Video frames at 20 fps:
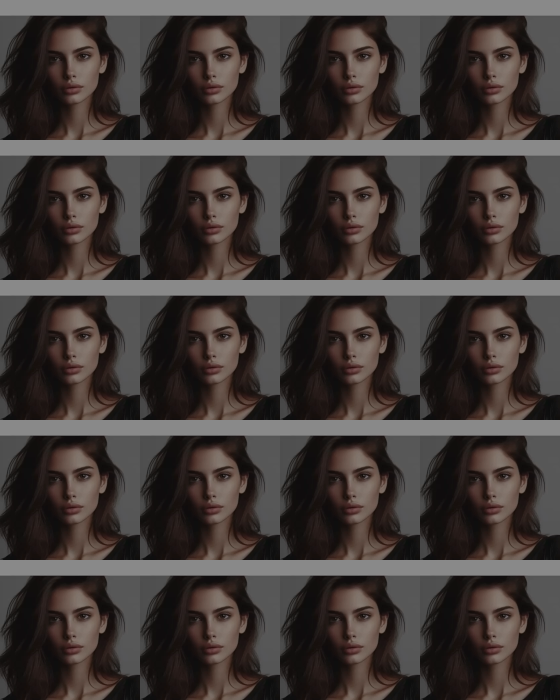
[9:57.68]

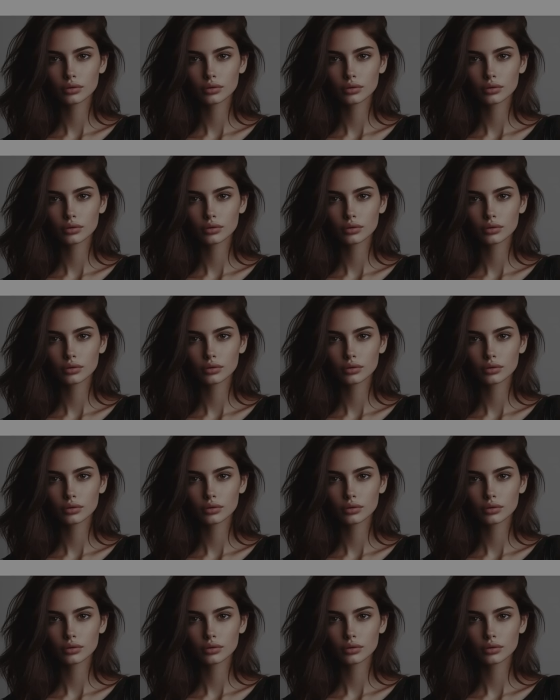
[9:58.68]

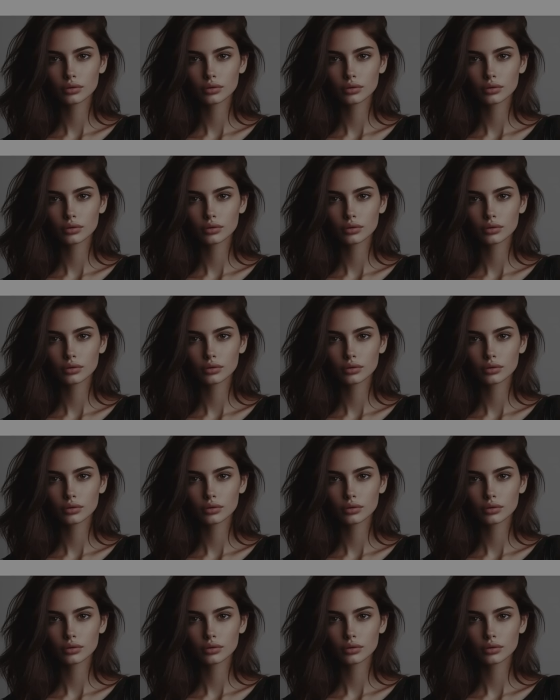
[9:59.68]
No one is speaking in this clip.